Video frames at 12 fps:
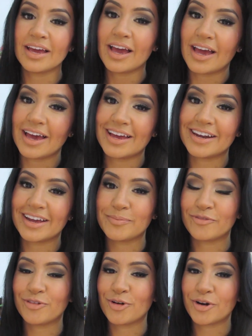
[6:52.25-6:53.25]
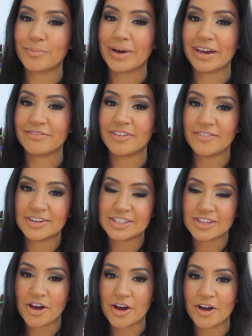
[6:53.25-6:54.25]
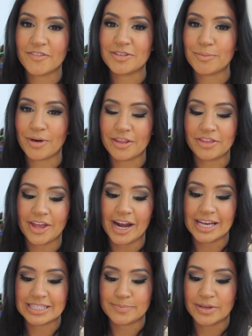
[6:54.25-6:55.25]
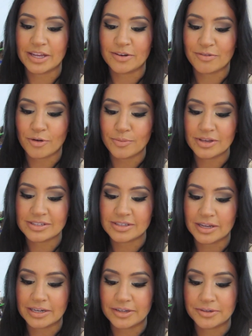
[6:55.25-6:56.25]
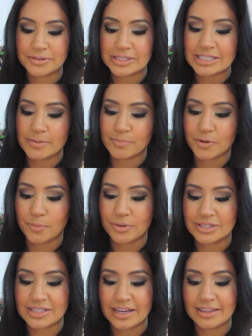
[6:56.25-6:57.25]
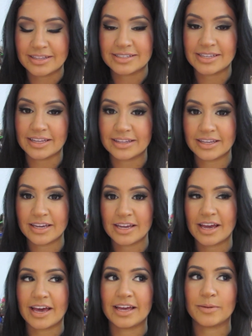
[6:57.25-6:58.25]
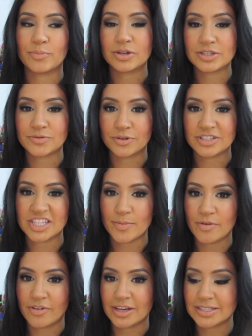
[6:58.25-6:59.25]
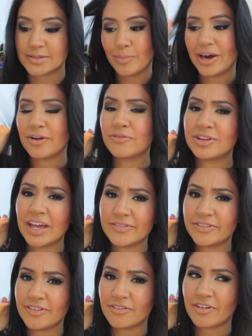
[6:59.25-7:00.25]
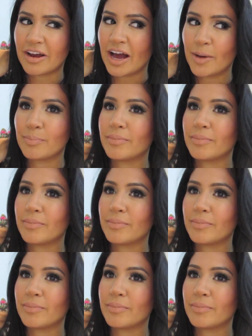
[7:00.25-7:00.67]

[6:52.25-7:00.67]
And for my favorite song of the month, it has been Romeo Santos, Propuesta Indecente, and Prince Royce, Te Me Vas. I don't really have a favorite app.